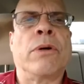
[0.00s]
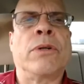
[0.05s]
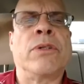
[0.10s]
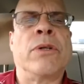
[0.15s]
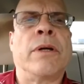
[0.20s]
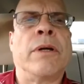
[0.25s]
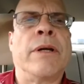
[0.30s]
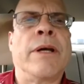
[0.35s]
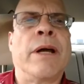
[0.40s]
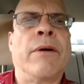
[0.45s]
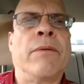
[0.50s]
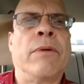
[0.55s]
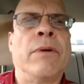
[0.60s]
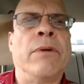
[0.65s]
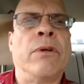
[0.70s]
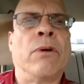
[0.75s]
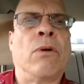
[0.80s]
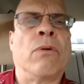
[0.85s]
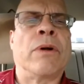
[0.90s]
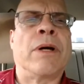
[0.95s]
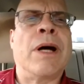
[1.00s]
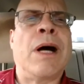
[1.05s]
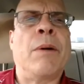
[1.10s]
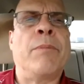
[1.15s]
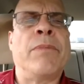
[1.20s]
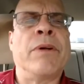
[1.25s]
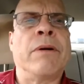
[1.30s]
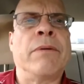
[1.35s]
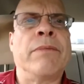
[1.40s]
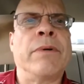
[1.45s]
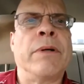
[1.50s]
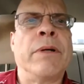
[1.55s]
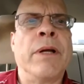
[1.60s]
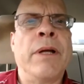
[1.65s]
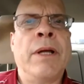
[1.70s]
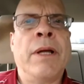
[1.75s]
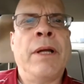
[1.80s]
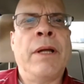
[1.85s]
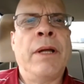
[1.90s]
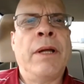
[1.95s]
so you can have your own copy of it.
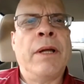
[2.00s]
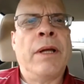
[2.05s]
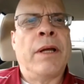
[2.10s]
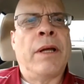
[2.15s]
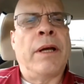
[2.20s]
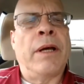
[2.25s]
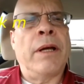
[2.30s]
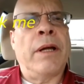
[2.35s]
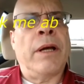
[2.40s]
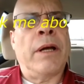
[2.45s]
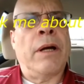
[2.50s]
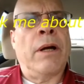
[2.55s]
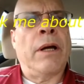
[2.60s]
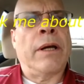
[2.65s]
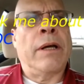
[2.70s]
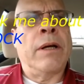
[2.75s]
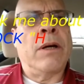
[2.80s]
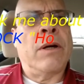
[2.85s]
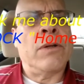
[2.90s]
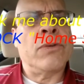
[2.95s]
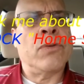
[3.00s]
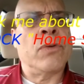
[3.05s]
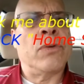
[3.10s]
And I can also